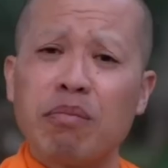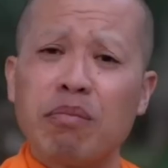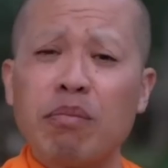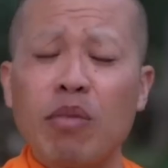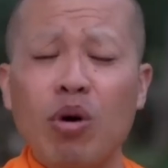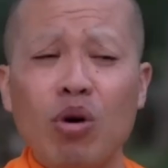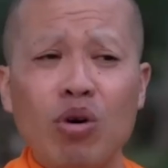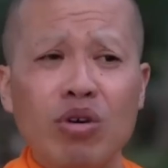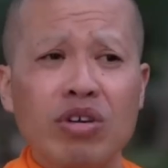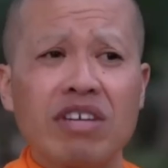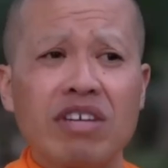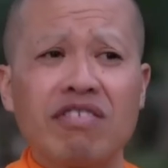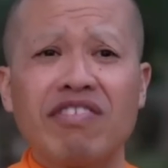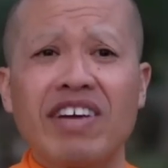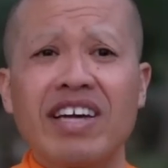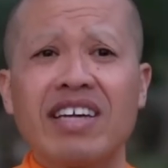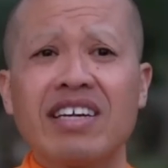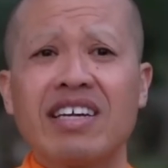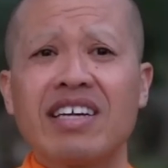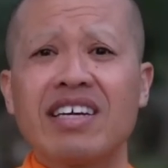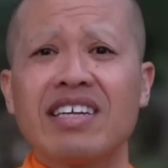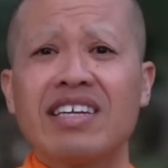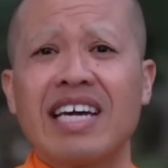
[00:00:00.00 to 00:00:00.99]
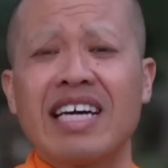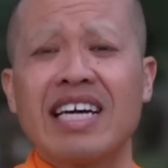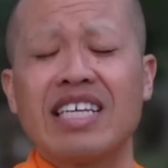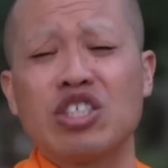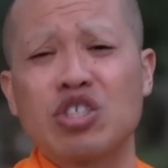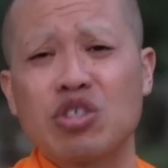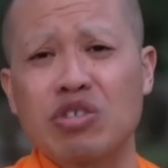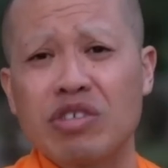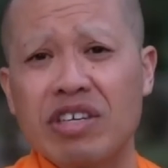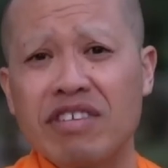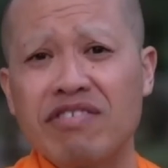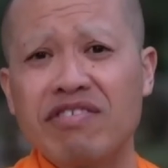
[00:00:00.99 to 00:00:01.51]
motivated
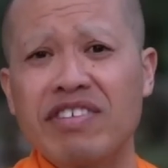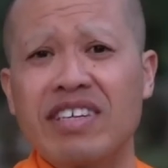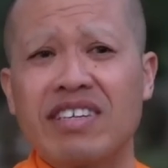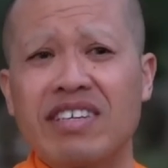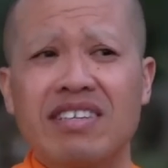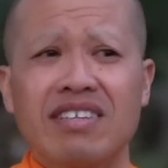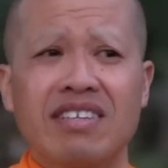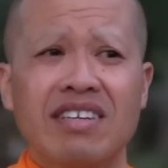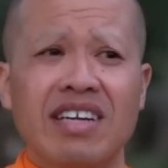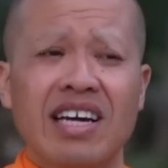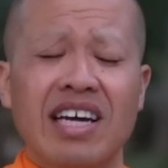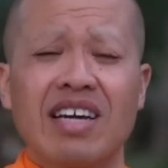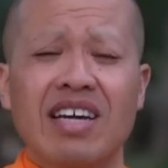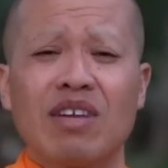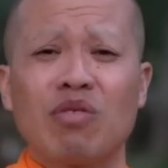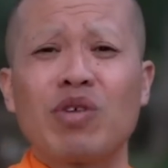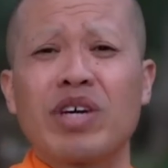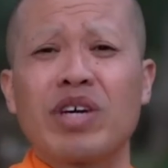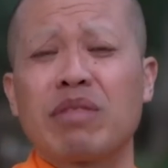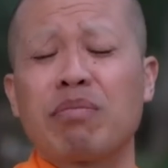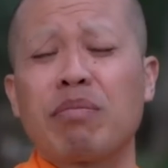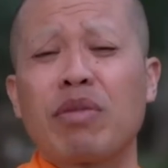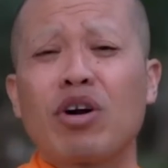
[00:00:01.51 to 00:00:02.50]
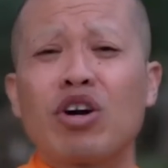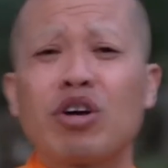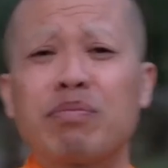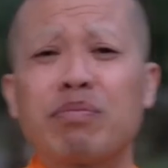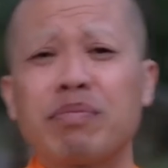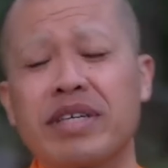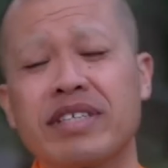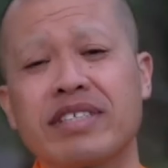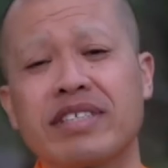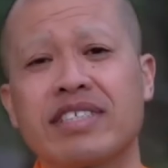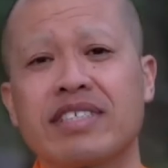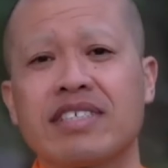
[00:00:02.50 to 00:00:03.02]
and driven and with
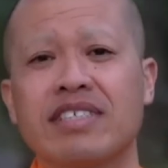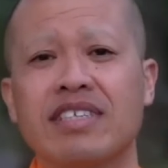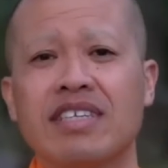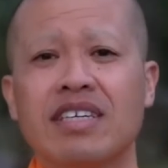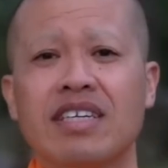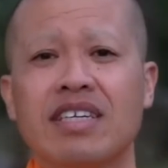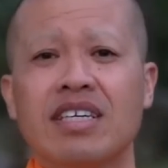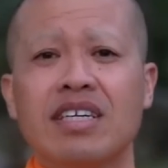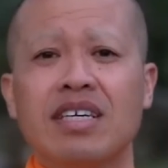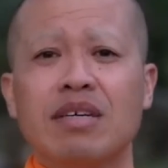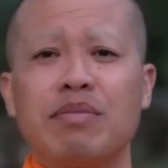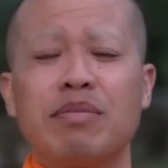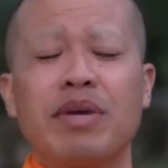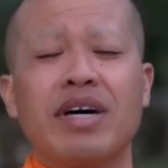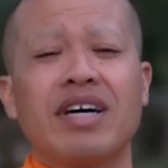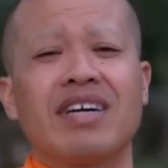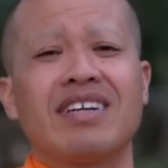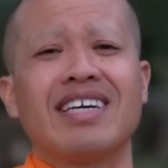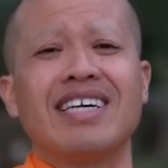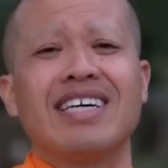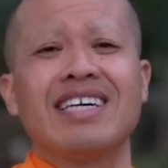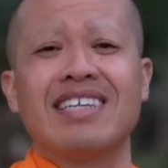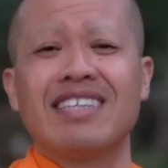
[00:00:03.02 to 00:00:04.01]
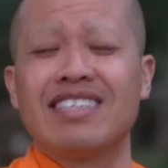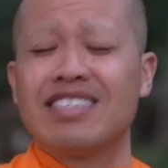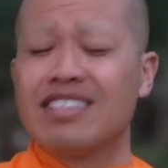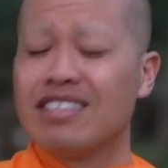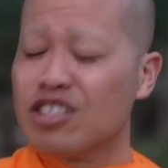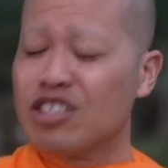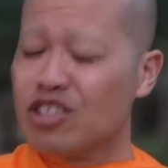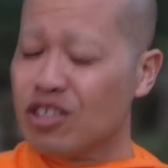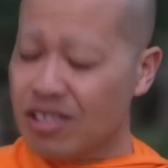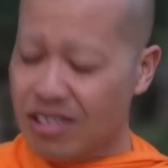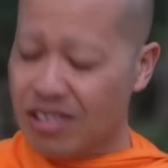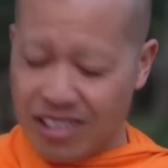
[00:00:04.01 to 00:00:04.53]
purpose. But it
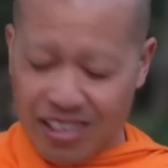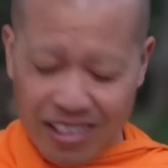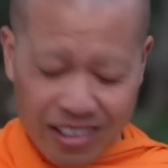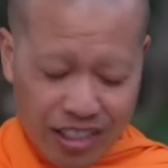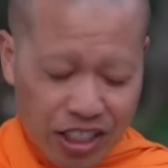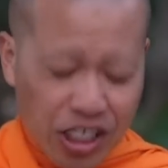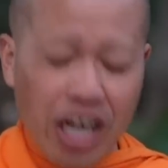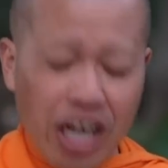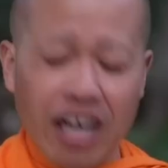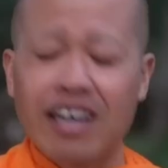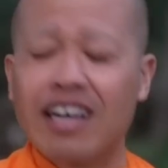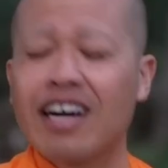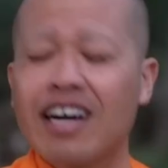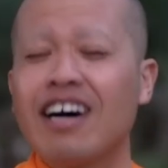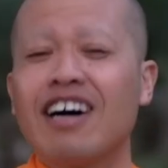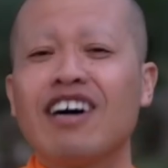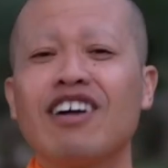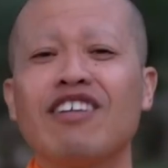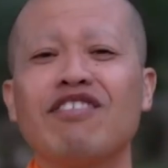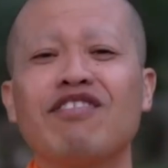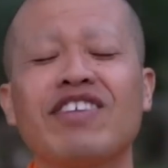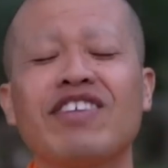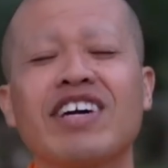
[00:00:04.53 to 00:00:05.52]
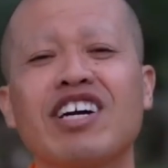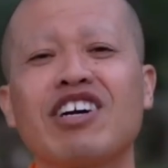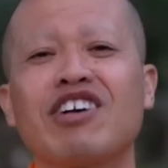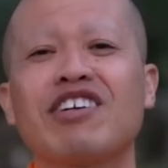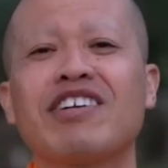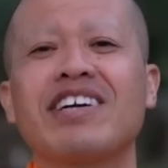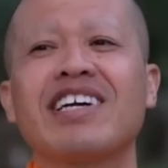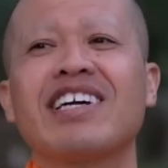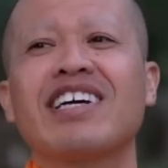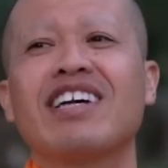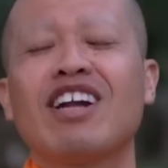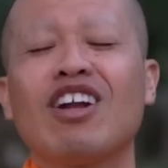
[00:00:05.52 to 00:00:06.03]
it took a
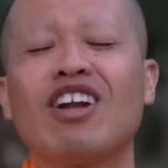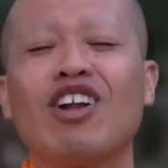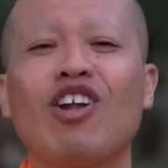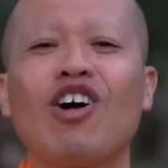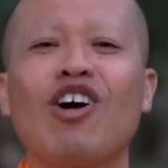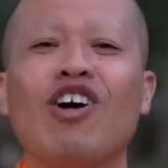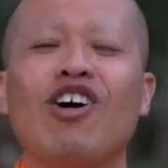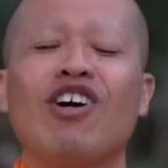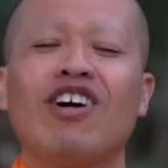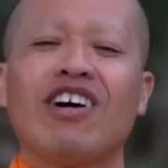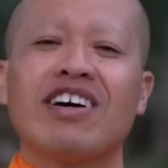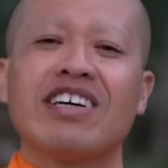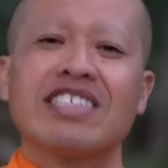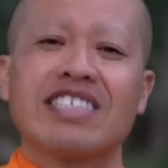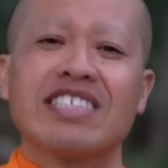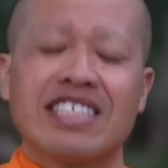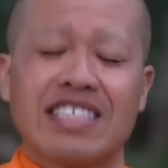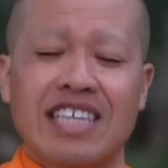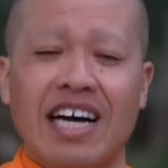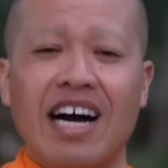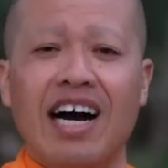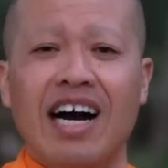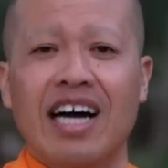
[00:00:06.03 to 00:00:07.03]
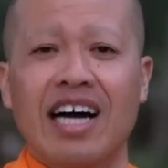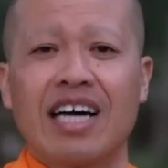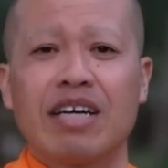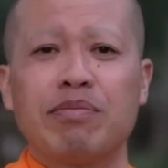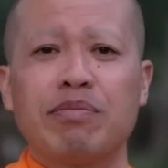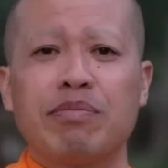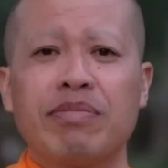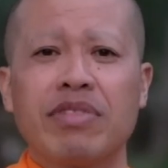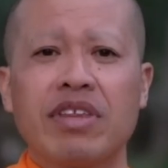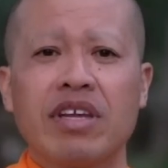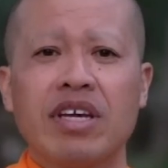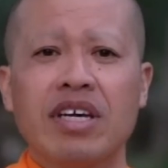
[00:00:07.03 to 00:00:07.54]
very long
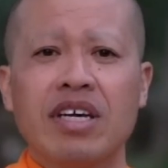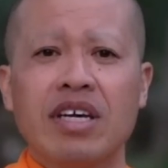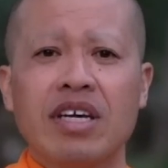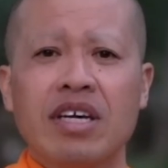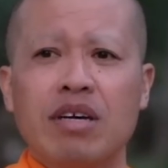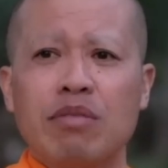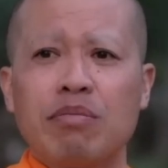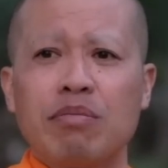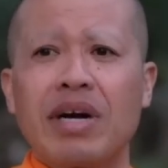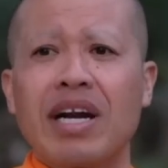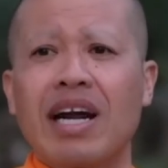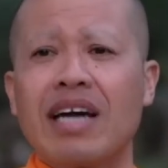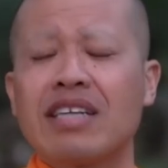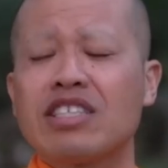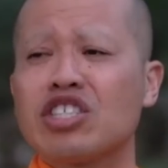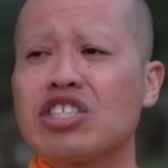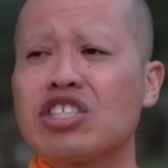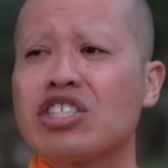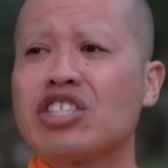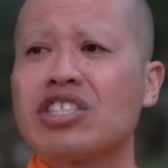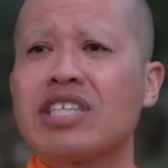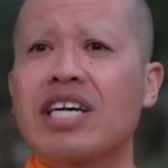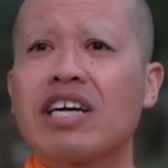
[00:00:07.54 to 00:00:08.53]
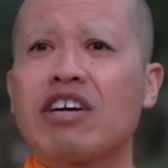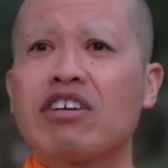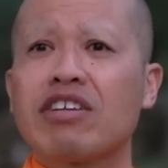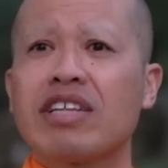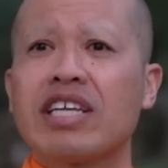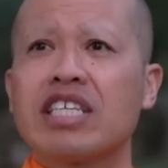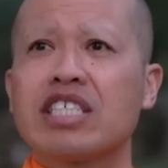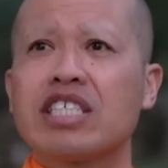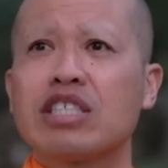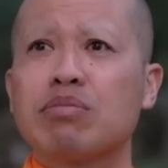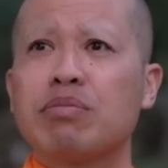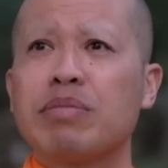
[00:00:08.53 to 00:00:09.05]
time. But I just share
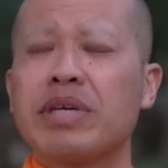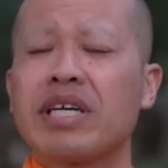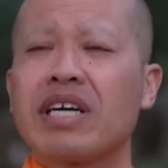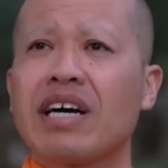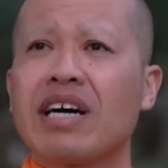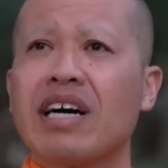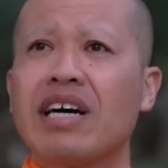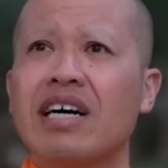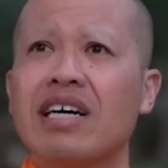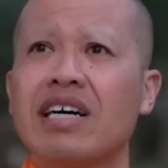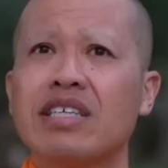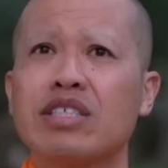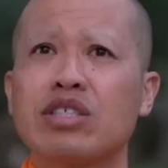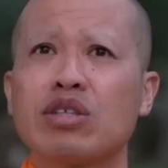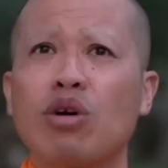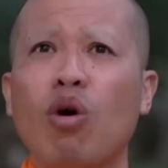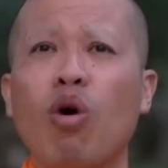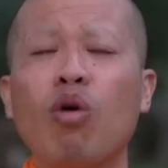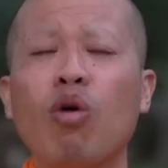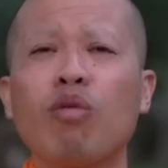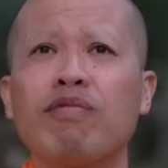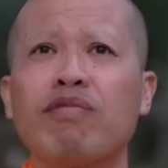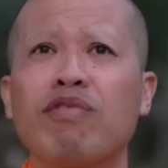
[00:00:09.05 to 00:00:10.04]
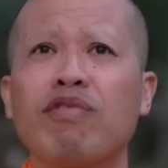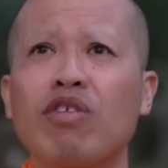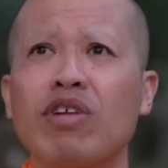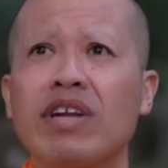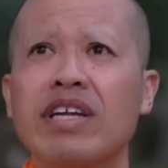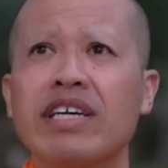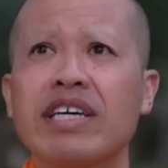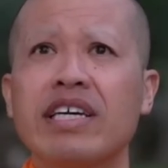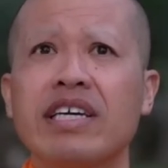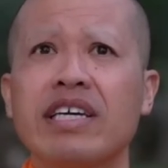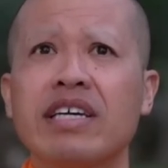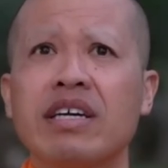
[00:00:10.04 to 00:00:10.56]
this because
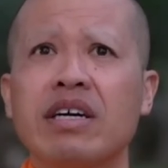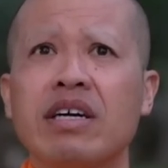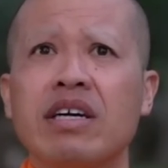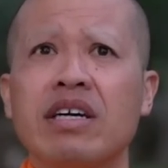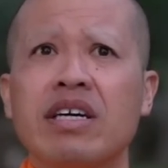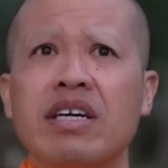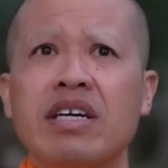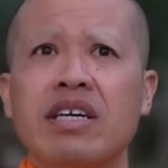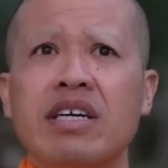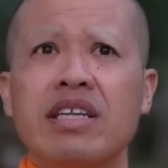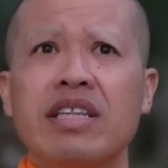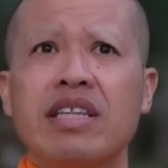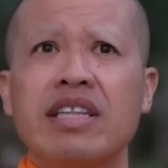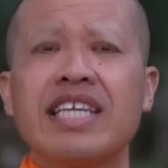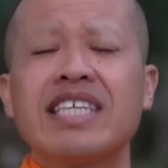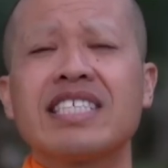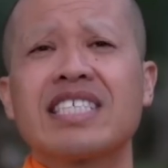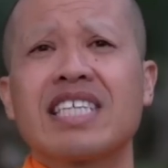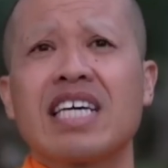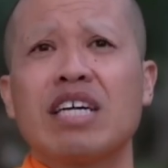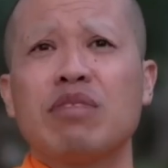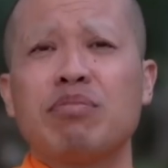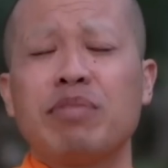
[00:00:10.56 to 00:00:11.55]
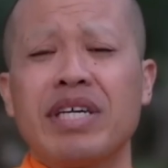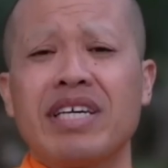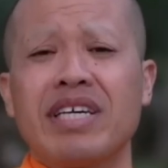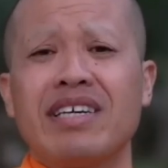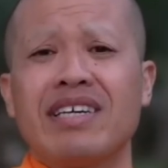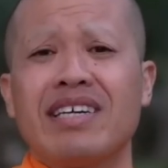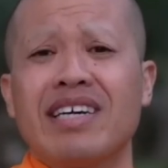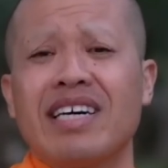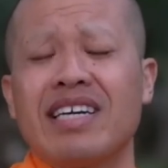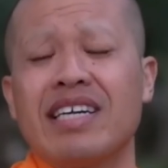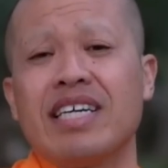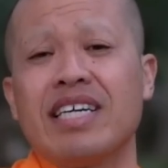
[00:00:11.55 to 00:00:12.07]
hopefully this can
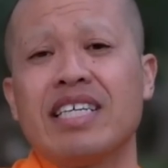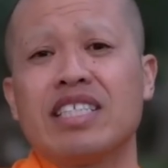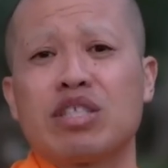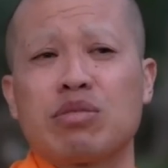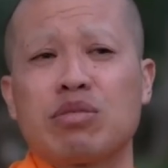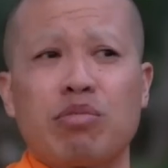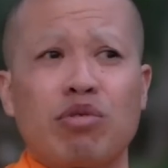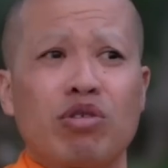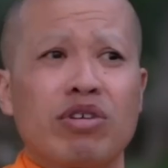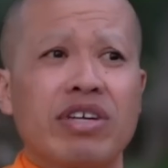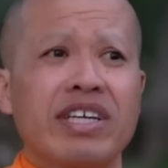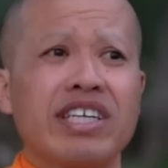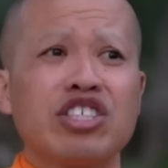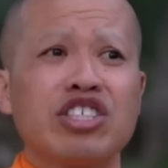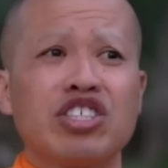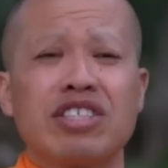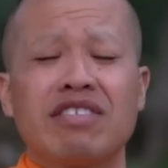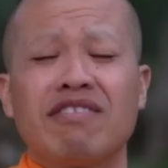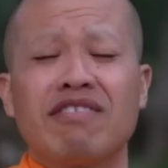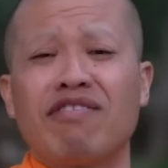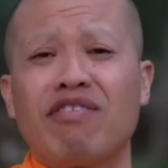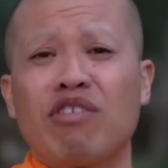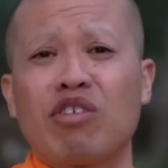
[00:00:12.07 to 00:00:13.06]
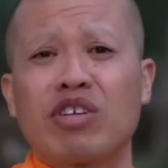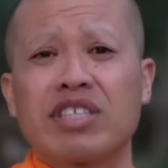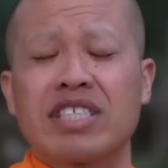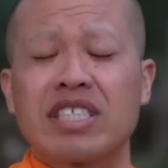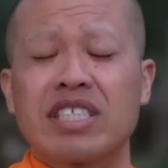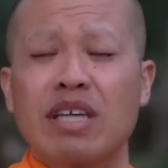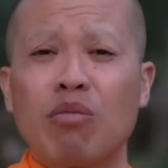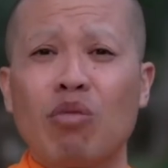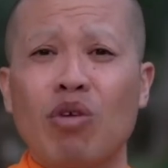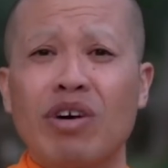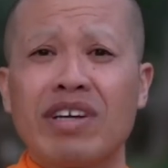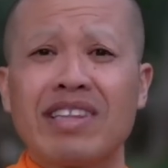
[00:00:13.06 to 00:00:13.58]
be an inspiration for
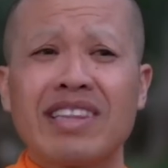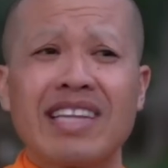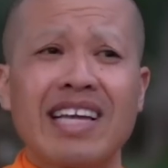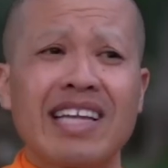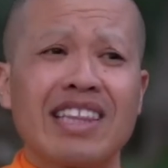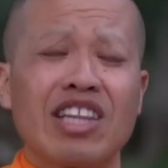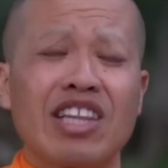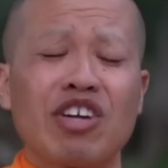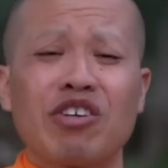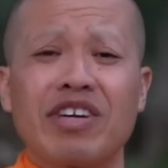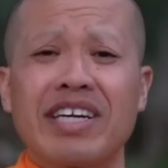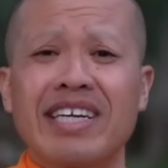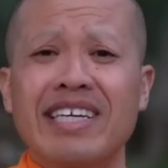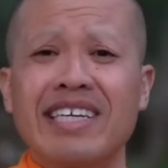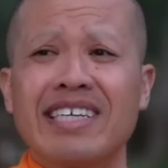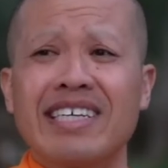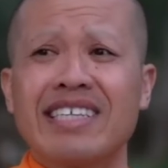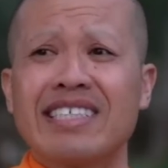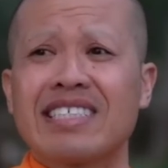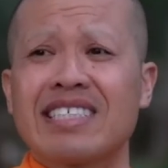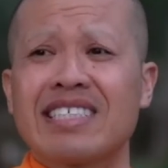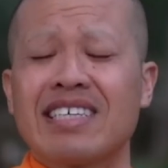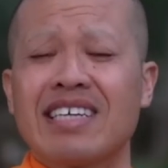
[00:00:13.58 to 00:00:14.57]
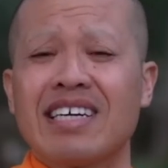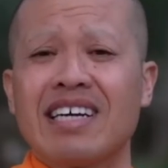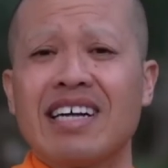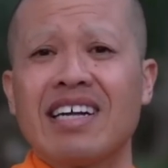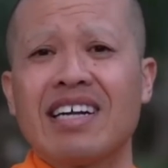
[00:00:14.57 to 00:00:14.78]
someone that there is